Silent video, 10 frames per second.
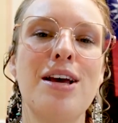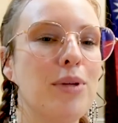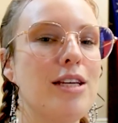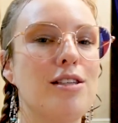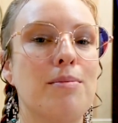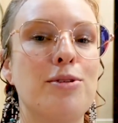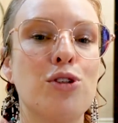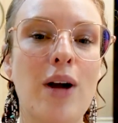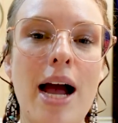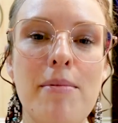Please
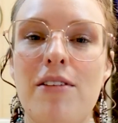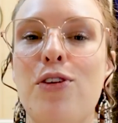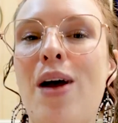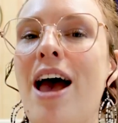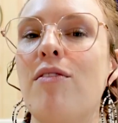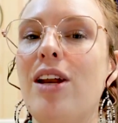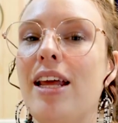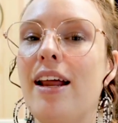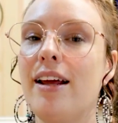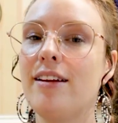subscribe if you haven't
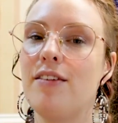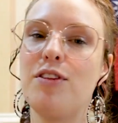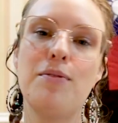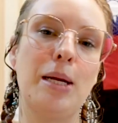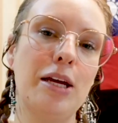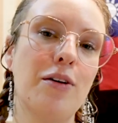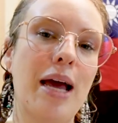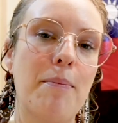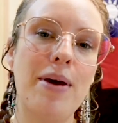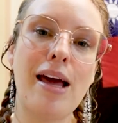yet and give the video
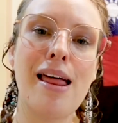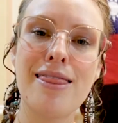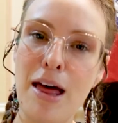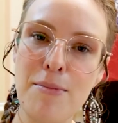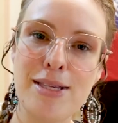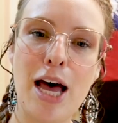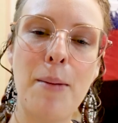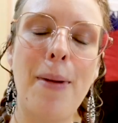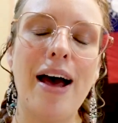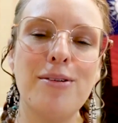a big thumbs
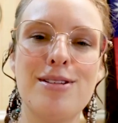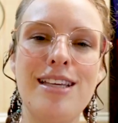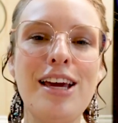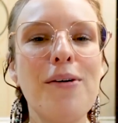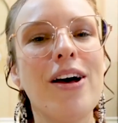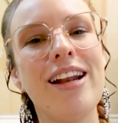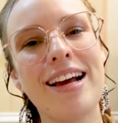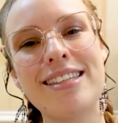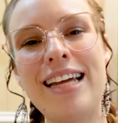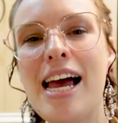up. I will see you all
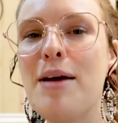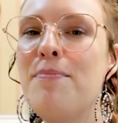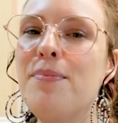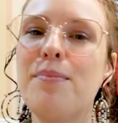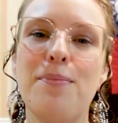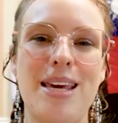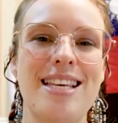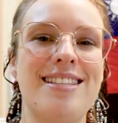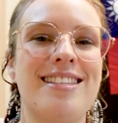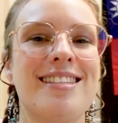next time.
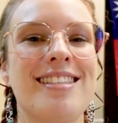Peace.